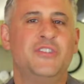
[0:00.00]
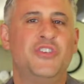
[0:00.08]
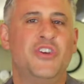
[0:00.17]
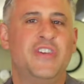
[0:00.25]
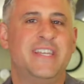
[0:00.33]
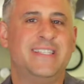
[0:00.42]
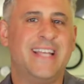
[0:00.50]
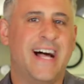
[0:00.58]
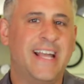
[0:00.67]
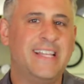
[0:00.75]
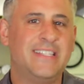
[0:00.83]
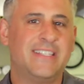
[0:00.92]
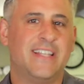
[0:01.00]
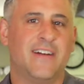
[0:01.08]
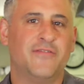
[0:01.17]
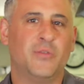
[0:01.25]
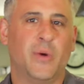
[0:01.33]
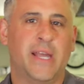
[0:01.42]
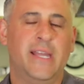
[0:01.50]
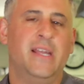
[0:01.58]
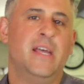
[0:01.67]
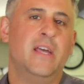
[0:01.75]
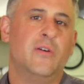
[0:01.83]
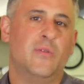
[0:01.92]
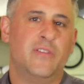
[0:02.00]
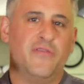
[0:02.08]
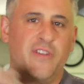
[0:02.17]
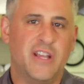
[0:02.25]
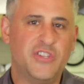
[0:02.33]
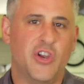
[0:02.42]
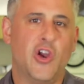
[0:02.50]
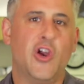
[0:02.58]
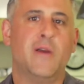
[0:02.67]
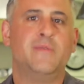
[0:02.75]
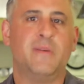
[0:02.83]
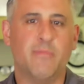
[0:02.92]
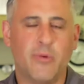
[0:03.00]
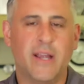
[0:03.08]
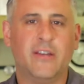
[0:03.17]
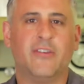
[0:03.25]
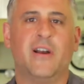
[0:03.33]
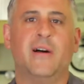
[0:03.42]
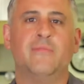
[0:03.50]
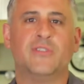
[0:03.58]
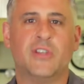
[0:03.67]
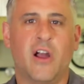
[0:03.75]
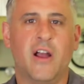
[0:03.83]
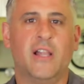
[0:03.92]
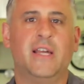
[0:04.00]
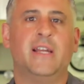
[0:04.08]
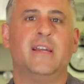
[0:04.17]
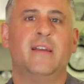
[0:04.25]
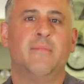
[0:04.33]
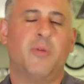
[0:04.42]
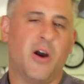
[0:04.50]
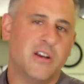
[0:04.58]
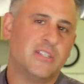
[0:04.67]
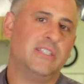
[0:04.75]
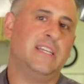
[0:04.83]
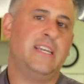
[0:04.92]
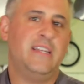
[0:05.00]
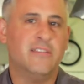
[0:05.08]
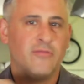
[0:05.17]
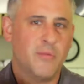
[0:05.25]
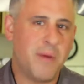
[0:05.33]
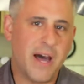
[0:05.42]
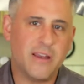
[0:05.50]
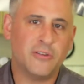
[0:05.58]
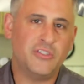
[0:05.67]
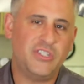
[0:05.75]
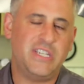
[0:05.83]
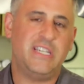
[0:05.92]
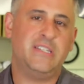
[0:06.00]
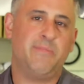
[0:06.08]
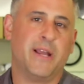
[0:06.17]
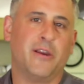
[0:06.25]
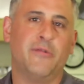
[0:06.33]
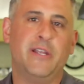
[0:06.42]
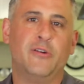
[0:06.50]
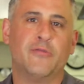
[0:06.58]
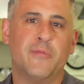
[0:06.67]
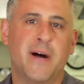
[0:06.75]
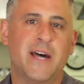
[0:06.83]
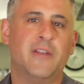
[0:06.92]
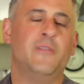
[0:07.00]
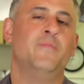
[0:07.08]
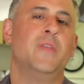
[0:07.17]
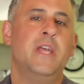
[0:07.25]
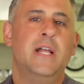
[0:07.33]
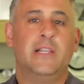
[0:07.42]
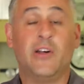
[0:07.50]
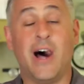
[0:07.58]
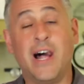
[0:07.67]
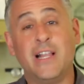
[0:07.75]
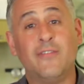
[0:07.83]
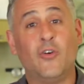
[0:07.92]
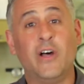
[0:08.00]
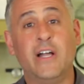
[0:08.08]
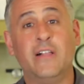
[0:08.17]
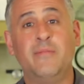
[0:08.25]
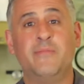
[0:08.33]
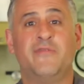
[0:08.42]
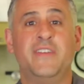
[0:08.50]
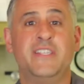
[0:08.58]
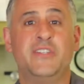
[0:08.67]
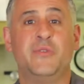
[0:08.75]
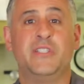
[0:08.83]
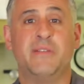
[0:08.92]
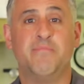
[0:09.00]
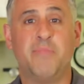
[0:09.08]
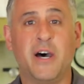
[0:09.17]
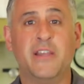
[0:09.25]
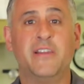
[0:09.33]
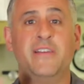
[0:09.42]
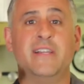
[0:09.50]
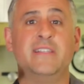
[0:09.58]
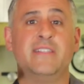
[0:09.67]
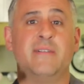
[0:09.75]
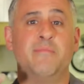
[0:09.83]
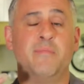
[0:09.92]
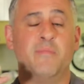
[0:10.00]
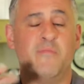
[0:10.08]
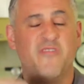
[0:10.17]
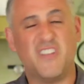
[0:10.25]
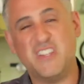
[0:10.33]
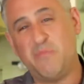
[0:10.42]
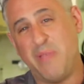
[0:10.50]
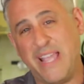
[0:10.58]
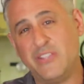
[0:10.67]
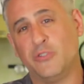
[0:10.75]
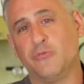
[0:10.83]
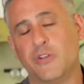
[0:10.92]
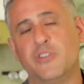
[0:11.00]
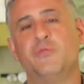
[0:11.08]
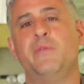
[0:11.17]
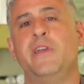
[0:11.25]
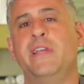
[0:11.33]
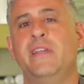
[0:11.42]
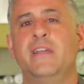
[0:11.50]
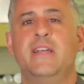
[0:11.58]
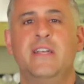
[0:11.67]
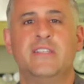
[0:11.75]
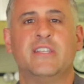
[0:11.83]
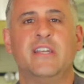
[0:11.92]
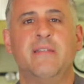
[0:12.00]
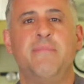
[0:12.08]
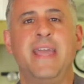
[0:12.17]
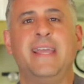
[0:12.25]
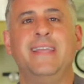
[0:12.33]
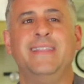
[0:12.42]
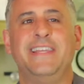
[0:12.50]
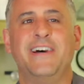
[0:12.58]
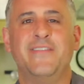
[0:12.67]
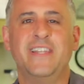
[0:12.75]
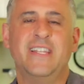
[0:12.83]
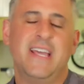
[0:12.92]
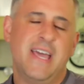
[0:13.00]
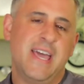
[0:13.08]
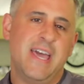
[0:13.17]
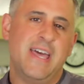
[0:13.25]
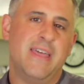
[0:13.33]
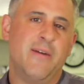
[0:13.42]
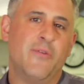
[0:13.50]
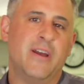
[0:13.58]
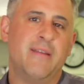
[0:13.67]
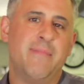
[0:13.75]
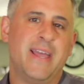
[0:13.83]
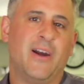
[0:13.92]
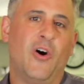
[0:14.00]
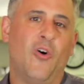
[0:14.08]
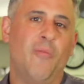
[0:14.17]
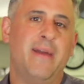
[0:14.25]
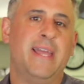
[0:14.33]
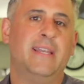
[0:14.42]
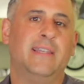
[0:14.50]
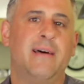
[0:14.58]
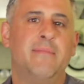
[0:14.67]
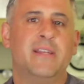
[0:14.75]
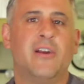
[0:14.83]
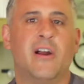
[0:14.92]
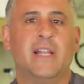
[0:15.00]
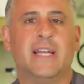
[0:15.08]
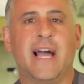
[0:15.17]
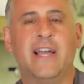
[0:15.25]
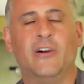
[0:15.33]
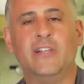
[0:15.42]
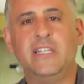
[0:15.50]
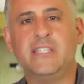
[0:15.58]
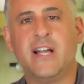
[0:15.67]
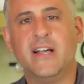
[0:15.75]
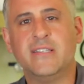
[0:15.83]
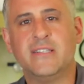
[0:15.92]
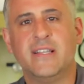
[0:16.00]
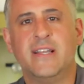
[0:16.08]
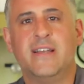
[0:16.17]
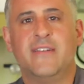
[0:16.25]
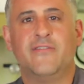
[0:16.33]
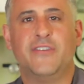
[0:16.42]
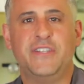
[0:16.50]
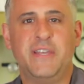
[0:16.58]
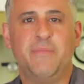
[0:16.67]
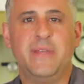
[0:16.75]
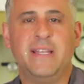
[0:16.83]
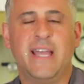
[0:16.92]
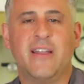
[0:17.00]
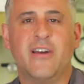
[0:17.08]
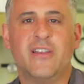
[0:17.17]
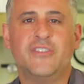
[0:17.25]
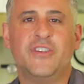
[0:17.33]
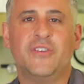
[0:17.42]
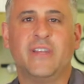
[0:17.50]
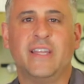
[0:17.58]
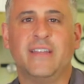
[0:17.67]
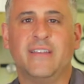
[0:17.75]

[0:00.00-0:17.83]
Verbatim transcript: I'm going to show you the Italian stuffed way with fresh herbs and breadcrumbs, garlic, parsley, Romano cheese, pecorino Romano, little olive oil, finish it with some butter and some fresh basil, rosemary. It's going to bake in the oven. And then we're gonna make a homemade lemon garlic aioli sauce for dipping that artichoke